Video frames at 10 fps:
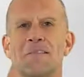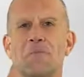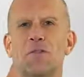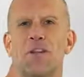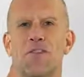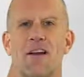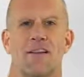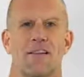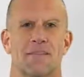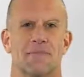I'm Jeff
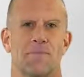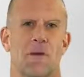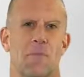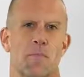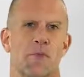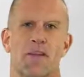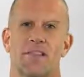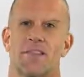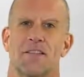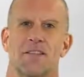Yarger. I'm a
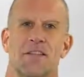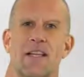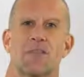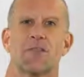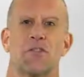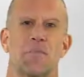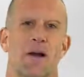professor of chemistry,